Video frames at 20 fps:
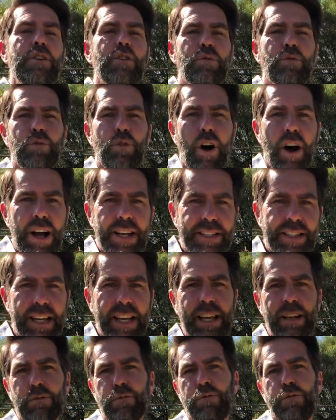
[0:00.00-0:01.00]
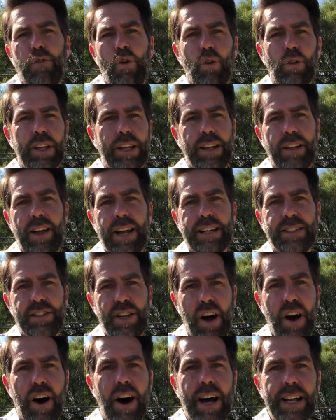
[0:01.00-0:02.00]
rising and falling like
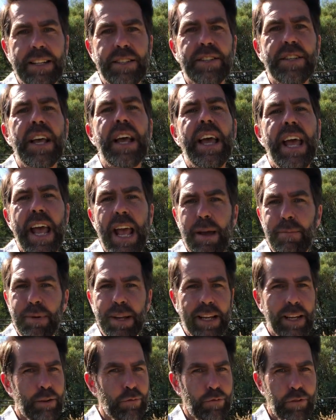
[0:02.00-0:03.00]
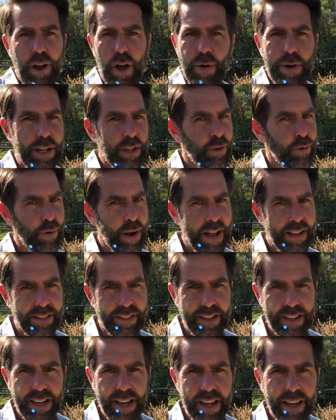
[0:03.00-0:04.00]
tides, ebbing and flowing throughout the
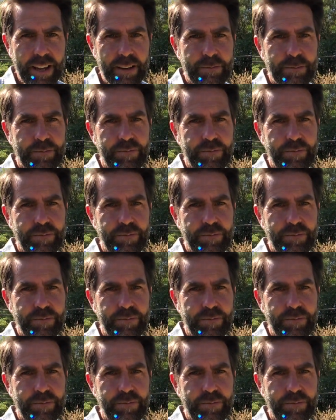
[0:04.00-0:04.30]
year.